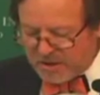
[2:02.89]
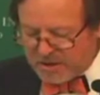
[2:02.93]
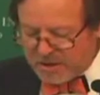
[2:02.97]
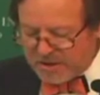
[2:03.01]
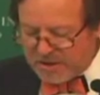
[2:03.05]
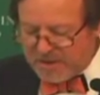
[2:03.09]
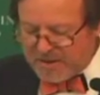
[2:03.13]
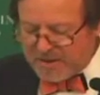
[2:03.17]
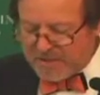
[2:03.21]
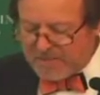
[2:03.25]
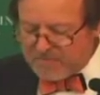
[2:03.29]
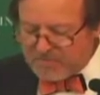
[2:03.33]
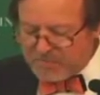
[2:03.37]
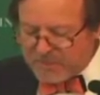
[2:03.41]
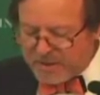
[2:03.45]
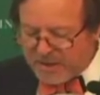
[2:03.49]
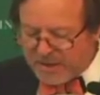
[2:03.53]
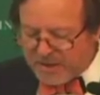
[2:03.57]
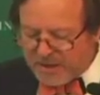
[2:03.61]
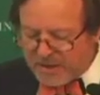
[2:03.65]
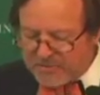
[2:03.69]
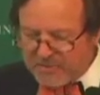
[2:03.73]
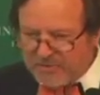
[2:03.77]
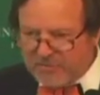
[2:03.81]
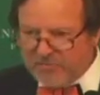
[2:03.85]
it.
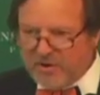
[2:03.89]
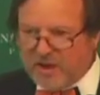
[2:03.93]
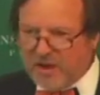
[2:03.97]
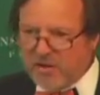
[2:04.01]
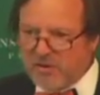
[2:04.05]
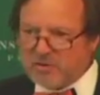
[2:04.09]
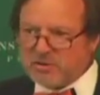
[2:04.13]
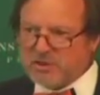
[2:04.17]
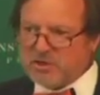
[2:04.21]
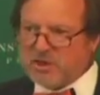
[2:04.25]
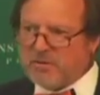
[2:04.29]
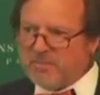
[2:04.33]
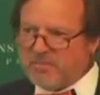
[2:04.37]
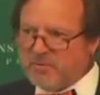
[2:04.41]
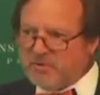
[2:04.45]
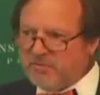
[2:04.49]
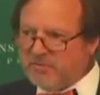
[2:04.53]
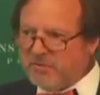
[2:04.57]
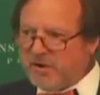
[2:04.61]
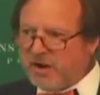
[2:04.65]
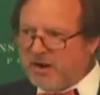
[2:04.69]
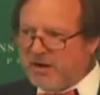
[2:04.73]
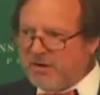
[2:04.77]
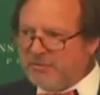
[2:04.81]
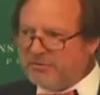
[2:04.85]
And the fellowship
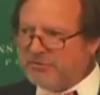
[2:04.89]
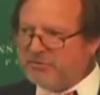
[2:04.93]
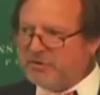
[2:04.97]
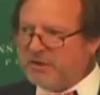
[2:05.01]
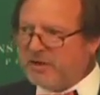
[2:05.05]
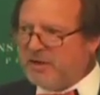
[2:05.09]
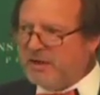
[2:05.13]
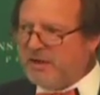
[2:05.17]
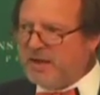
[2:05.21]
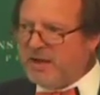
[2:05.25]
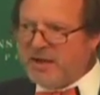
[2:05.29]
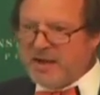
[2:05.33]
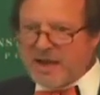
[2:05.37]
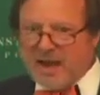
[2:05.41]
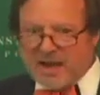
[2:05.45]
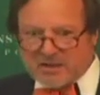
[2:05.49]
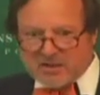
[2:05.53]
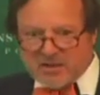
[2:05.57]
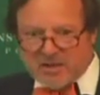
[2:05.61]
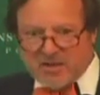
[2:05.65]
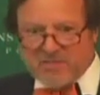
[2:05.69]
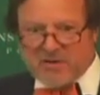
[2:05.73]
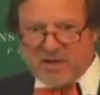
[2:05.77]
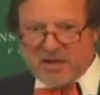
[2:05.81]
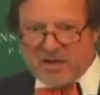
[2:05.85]
involves uh, an
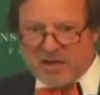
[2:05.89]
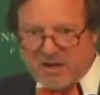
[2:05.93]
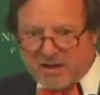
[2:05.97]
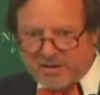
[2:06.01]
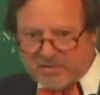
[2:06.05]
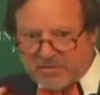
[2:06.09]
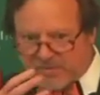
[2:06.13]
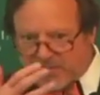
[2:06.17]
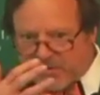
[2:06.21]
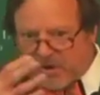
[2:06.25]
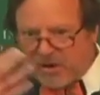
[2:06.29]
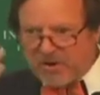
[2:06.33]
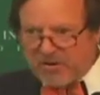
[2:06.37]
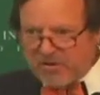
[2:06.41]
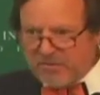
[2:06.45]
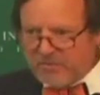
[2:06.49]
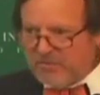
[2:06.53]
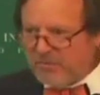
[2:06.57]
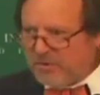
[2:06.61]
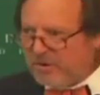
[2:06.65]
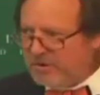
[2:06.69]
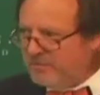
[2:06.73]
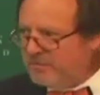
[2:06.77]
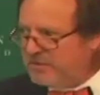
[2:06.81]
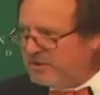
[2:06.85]
activity on the part
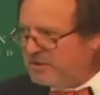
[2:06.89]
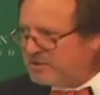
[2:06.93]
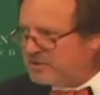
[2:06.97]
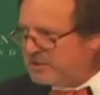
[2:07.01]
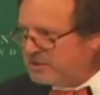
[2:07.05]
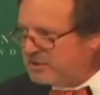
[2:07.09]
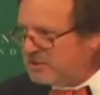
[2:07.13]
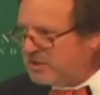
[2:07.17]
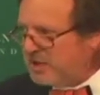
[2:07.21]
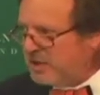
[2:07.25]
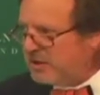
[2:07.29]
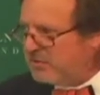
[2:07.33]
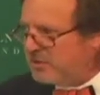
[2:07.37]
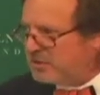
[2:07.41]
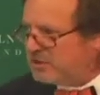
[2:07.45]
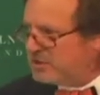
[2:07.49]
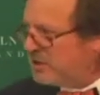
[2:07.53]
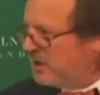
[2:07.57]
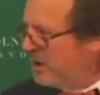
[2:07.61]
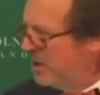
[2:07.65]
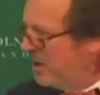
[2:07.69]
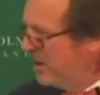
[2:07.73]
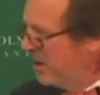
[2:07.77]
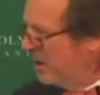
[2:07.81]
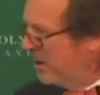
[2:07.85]
of one of these
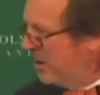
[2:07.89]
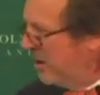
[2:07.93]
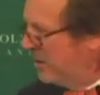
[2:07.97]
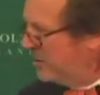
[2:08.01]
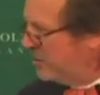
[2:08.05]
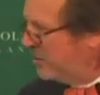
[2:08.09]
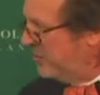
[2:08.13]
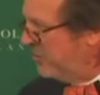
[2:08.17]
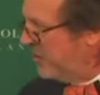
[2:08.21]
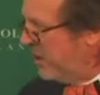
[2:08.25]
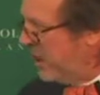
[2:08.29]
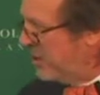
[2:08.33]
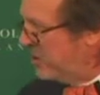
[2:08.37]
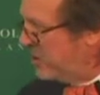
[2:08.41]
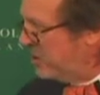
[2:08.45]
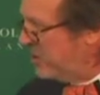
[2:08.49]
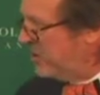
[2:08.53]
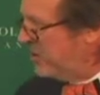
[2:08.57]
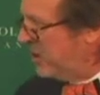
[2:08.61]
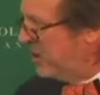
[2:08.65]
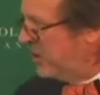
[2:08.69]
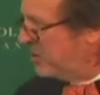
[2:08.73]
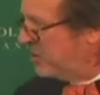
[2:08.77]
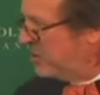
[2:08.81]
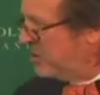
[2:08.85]
distinguished
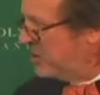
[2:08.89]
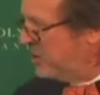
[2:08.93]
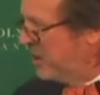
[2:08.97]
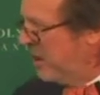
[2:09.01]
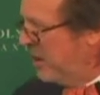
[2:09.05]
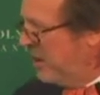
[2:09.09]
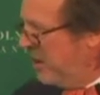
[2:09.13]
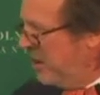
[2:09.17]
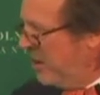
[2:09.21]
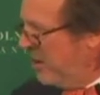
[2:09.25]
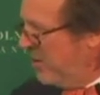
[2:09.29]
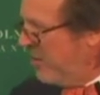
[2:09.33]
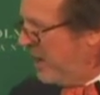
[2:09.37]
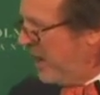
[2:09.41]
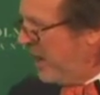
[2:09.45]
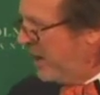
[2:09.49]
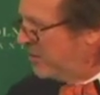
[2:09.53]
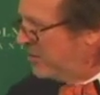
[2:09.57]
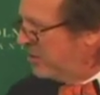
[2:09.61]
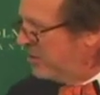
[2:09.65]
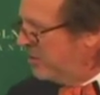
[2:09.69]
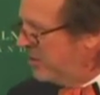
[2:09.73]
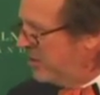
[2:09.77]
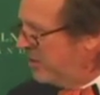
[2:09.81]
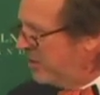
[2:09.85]
conservationists
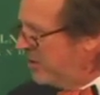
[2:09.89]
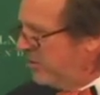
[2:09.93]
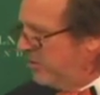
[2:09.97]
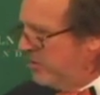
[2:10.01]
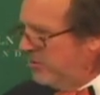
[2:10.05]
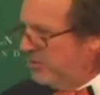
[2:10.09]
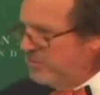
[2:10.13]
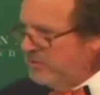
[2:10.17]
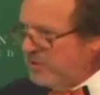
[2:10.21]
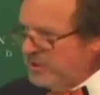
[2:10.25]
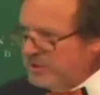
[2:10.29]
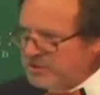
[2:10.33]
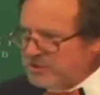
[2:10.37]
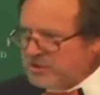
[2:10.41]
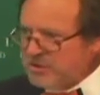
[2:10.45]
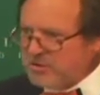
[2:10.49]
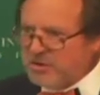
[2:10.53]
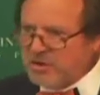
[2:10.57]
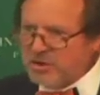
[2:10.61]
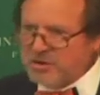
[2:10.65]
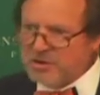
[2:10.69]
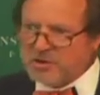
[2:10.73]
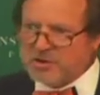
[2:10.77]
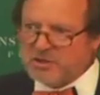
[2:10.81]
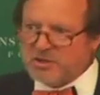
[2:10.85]
that could include
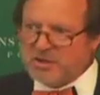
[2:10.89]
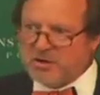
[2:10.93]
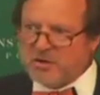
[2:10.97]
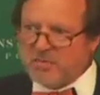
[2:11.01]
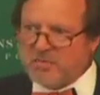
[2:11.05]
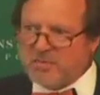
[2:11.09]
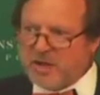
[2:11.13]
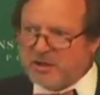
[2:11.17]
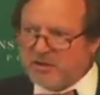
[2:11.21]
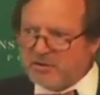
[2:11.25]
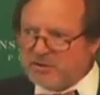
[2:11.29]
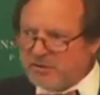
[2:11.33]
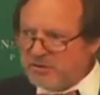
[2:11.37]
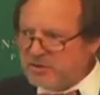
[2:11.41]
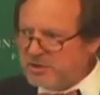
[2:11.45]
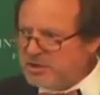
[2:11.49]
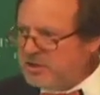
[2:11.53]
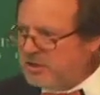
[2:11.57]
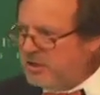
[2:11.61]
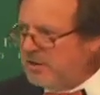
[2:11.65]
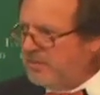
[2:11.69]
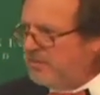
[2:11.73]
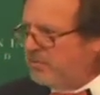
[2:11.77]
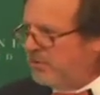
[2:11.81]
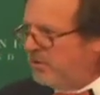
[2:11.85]
research or
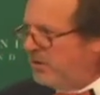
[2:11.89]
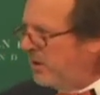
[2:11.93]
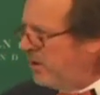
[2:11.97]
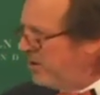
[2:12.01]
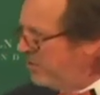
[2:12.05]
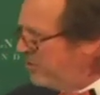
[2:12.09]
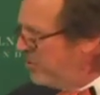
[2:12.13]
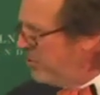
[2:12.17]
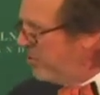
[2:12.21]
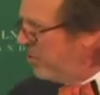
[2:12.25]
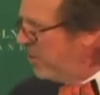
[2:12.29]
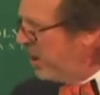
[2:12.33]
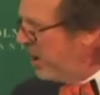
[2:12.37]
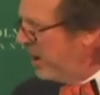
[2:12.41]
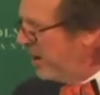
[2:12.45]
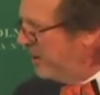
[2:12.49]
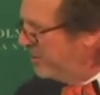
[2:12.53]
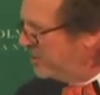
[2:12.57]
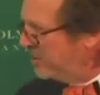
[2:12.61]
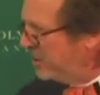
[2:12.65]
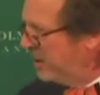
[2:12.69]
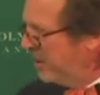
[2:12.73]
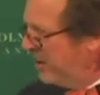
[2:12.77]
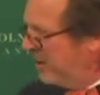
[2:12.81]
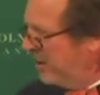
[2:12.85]
mentorship or
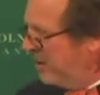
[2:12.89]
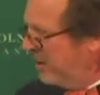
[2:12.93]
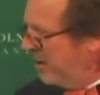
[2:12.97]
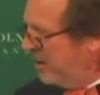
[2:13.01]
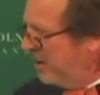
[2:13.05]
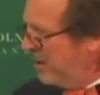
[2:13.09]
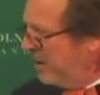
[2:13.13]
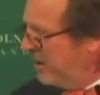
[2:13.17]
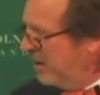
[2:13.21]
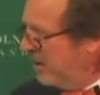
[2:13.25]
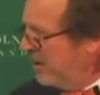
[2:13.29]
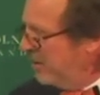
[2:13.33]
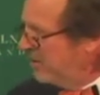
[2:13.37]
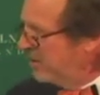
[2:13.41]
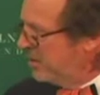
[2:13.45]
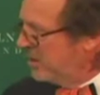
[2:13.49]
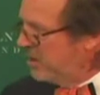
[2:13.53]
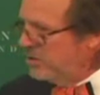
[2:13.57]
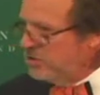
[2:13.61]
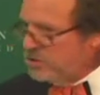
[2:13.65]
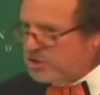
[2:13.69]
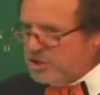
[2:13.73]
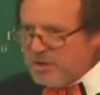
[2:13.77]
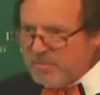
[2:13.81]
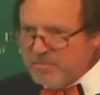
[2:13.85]
otherwise uh,
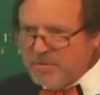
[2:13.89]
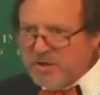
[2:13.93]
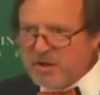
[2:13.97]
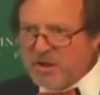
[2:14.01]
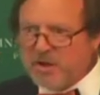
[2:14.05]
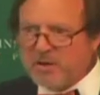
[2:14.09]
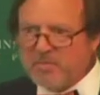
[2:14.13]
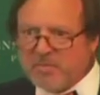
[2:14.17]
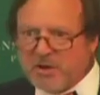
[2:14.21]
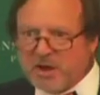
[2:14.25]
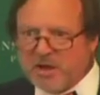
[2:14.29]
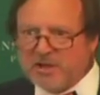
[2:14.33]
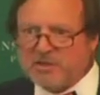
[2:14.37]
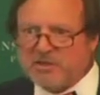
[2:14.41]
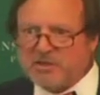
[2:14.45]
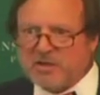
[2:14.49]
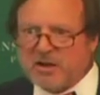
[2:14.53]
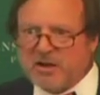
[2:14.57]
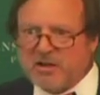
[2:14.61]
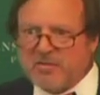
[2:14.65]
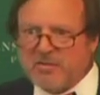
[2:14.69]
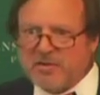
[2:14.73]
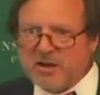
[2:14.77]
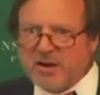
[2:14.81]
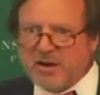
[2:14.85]
contributing based
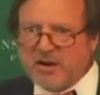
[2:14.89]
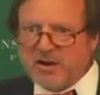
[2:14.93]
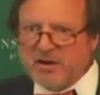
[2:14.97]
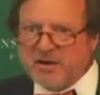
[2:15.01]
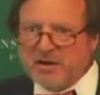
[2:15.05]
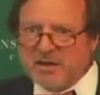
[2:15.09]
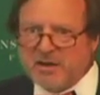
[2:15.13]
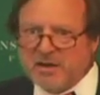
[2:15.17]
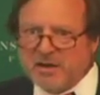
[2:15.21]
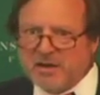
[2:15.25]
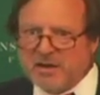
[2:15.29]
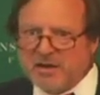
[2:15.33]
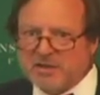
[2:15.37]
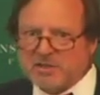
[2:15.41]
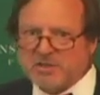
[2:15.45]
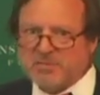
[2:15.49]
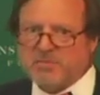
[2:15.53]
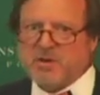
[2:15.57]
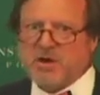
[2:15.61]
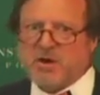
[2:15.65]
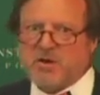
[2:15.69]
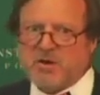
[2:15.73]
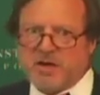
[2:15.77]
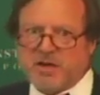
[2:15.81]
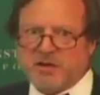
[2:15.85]
on their
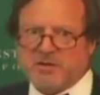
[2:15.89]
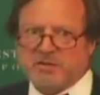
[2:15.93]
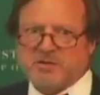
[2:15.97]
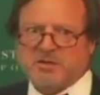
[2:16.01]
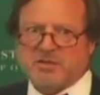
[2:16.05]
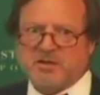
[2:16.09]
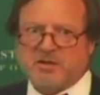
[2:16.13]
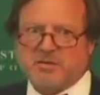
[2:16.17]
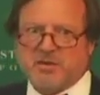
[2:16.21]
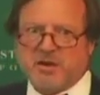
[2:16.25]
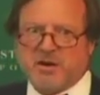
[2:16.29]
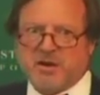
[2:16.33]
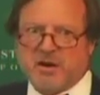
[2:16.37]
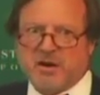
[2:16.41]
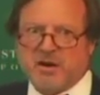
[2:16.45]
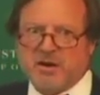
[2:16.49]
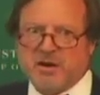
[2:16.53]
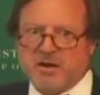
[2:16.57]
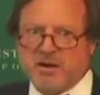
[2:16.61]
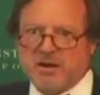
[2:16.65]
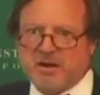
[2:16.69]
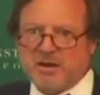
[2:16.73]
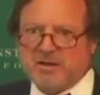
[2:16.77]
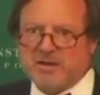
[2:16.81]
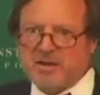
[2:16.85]
experience and their
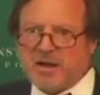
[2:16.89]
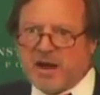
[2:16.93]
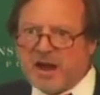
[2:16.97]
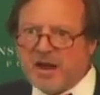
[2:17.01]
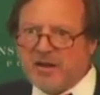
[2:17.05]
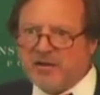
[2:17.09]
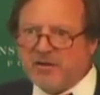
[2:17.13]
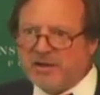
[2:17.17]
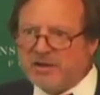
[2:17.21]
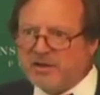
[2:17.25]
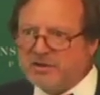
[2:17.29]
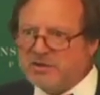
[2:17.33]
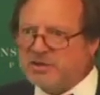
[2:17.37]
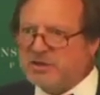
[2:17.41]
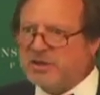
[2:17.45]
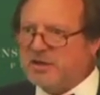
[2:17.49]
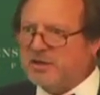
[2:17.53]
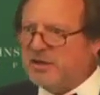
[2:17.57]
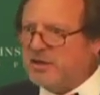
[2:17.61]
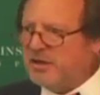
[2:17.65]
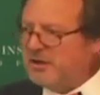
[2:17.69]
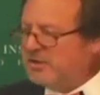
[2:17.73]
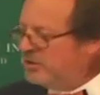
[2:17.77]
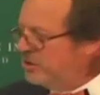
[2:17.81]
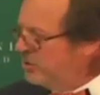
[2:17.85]
knowledge
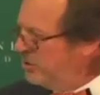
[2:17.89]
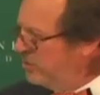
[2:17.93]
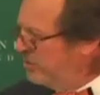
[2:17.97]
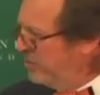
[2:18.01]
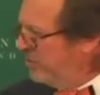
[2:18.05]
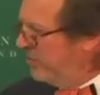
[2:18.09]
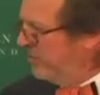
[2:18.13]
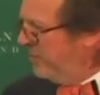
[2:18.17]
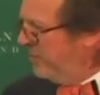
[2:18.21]
uh, to the